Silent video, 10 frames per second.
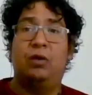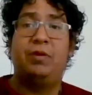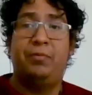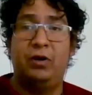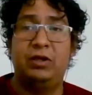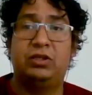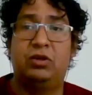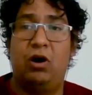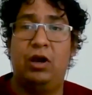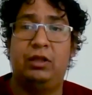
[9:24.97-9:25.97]
people is
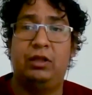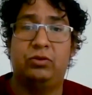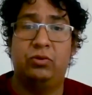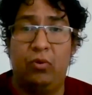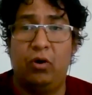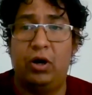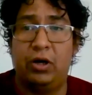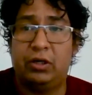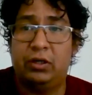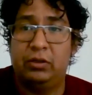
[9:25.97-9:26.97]
going to
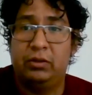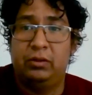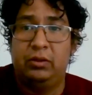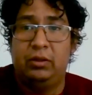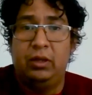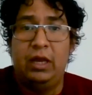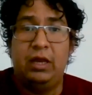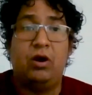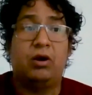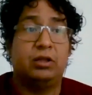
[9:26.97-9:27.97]
work
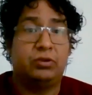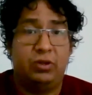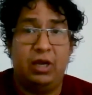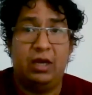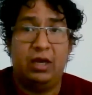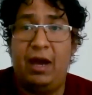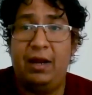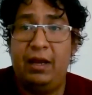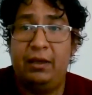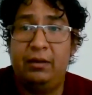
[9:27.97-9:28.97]
in order to get
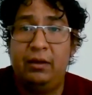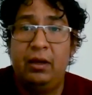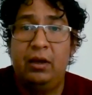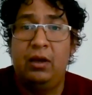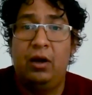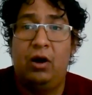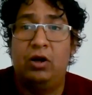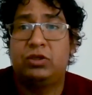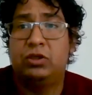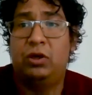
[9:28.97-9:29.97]
money.
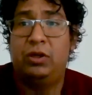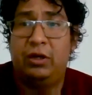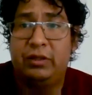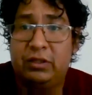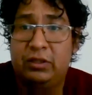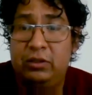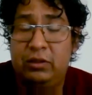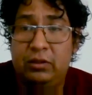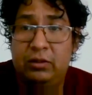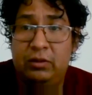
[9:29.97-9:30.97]
Also, there is
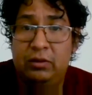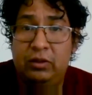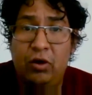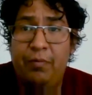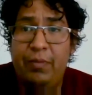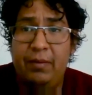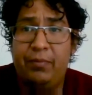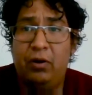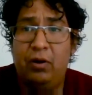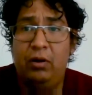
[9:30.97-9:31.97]
new
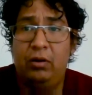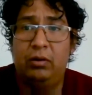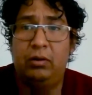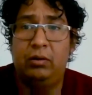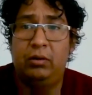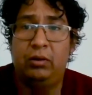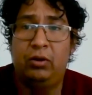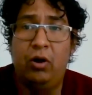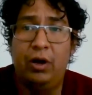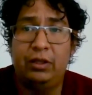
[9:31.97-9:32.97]
people
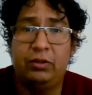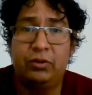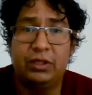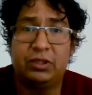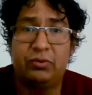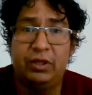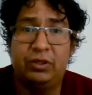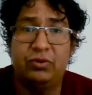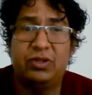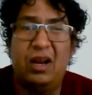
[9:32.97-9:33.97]
going to the
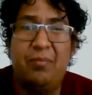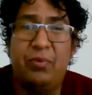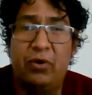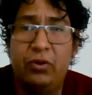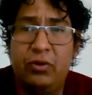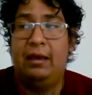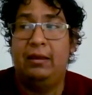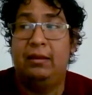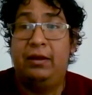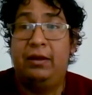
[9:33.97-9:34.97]
street to sell product.
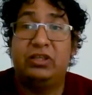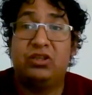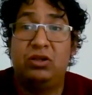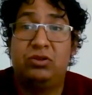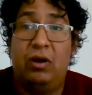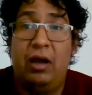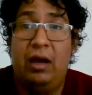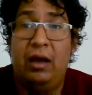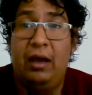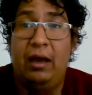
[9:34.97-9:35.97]
There is also
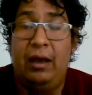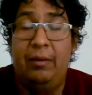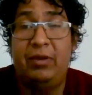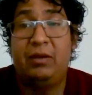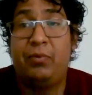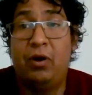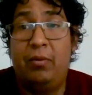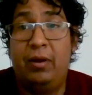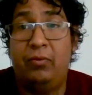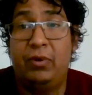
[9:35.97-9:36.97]
a big
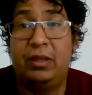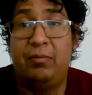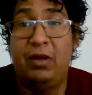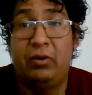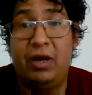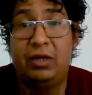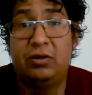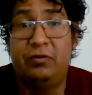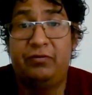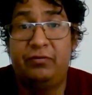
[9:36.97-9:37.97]
problem with the
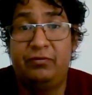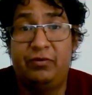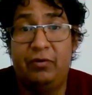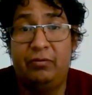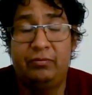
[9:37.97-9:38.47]
migration from,